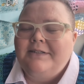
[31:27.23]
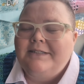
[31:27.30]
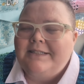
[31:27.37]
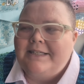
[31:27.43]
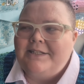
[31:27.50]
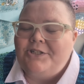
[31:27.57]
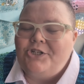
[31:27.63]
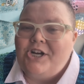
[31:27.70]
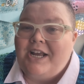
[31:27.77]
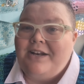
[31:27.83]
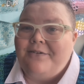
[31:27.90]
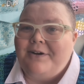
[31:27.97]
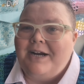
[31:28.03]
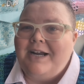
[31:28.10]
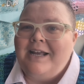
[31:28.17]
since
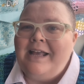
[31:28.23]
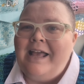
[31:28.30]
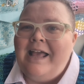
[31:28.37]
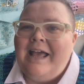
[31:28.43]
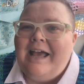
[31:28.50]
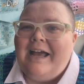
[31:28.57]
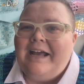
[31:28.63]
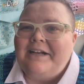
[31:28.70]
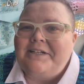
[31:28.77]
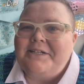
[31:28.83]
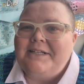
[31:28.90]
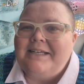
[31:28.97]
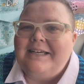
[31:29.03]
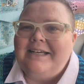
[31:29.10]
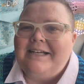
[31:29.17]
January.
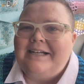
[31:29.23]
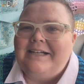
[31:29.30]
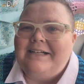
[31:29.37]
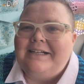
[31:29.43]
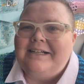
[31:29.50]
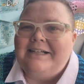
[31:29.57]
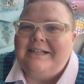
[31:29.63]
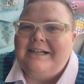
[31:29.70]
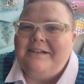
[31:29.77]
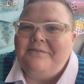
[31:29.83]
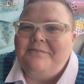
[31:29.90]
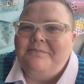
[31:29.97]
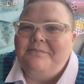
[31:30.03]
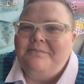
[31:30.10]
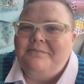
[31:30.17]
Actually, I
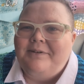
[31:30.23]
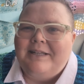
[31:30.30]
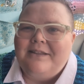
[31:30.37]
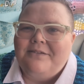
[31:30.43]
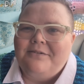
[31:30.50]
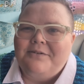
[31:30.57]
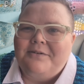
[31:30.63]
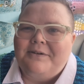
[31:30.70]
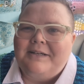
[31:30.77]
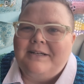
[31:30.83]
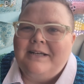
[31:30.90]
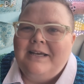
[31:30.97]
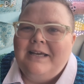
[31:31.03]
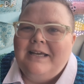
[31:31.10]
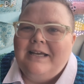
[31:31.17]
went through and
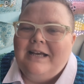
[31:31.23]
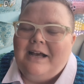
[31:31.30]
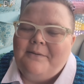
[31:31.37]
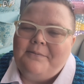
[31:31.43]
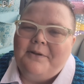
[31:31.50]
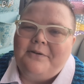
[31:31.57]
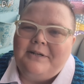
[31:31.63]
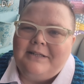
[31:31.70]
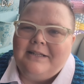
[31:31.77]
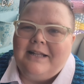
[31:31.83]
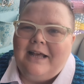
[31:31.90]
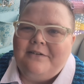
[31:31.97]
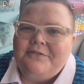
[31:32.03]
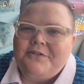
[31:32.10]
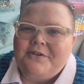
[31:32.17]
uploaded the
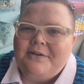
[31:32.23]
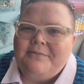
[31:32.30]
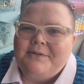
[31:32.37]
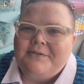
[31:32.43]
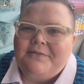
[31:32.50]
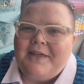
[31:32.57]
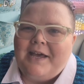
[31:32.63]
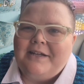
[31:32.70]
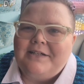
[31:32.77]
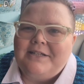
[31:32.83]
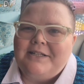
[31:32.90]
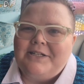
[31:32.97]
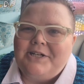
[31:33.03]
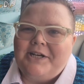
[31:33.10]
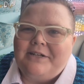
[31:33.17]
live streams of that to
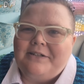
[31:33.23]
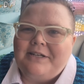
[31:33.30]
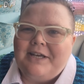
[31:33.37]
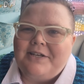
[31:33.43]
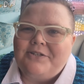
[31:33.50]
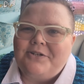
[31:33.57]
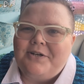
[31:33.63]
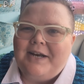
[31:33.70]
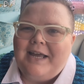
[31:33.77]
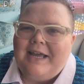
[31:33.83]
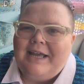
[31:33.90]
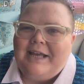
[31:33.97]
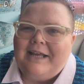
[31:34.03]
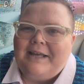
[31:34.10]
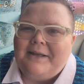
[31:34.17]
the channel
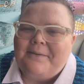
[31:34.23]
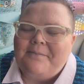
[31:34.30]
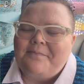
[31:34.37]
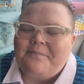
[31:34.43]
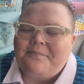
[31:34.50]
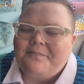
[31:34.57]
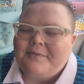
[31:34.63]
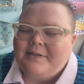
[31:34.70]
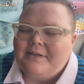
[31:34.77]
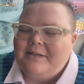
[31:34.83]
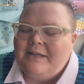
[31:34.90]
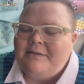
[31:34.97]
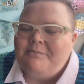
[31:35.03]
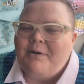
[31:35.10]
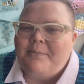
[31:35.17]
yesterday,
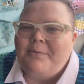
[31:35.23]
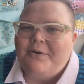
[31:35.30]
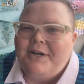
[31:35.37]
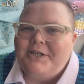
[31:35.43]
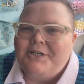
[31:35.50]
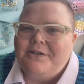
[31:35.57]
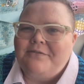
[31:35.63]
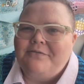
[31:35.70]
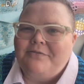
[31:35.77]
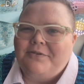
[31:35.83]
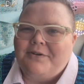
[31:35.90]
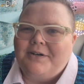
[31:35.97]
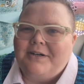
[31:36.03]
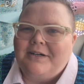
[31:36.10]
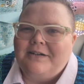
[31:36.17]
in preparation
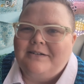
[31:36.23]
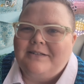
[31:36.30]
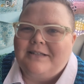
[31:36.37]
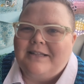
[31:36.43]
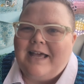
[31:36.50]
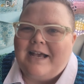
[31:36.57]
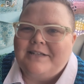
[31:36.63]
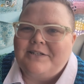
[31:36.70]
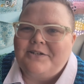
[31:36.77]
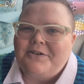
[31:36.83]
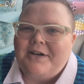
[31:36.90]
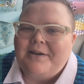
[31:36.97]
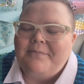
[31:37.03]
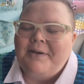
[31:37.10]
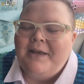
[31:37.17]
for the last
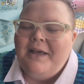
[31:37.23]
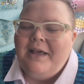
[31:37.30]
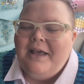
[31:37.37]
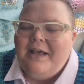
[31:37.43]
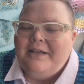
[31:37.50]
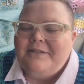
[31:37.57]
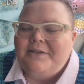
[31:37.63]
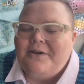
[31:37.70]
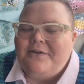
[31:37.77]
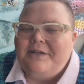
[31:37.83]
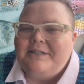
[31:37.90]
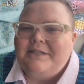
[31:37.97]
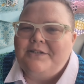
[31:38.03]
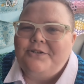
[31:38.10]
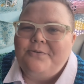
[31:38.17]
stream. So
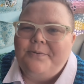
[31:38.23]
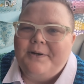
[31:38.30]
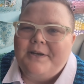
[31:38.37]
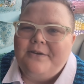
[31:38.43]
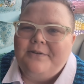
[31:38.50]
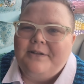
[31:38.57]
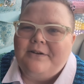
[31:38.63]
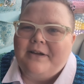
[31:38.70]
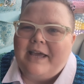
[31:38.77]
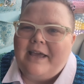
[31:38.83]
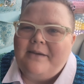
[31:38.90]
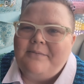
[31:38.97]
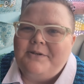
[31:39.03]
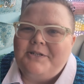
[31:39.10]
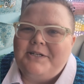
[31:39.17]
it's a super cute little
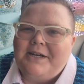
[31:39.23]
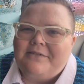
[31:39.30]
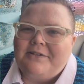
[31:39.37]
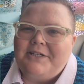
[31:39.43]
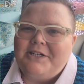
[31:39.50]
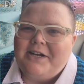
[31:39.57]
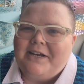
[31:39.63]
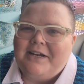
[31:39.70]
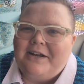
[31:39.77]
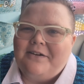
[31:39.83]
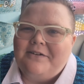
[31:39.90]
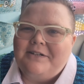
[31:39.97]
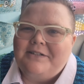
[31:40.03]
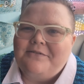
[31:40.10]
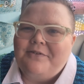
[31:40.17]
game. You should definitely check it
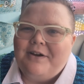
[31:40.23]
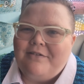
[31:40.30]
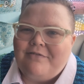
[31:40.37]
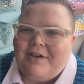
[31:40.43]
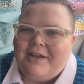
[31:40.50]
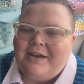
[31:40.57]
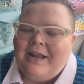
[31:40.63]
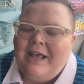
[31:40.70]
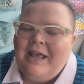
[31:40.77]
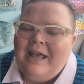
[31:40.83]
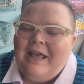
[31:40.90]
out. It's very fun.